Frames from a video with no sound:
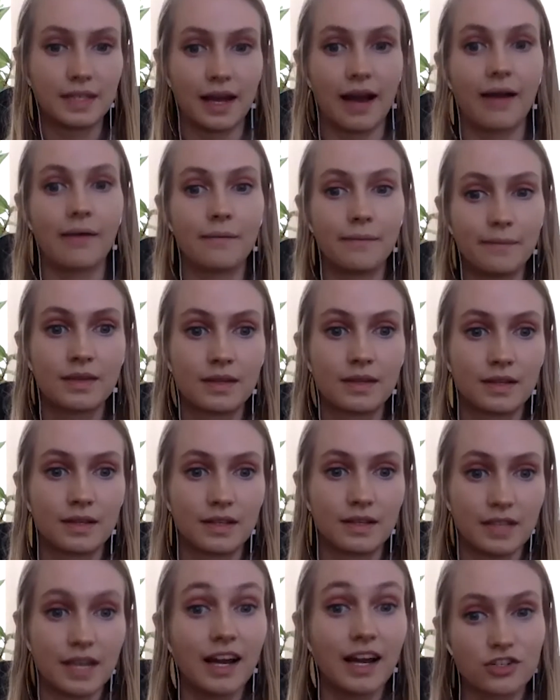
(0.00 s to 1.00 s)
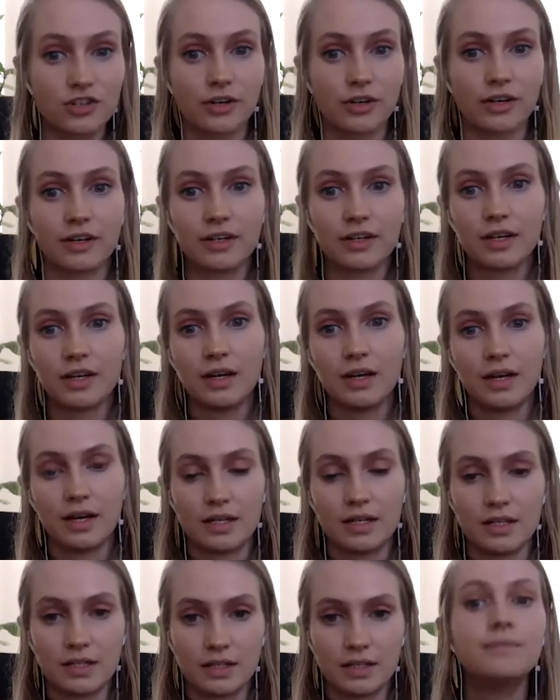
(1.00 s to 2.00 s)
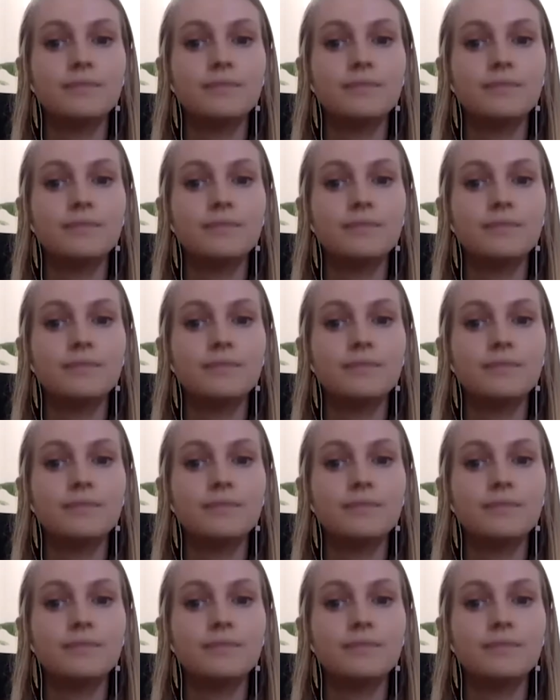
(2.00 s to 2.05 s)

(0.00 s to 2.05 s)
So like where do you see yourself?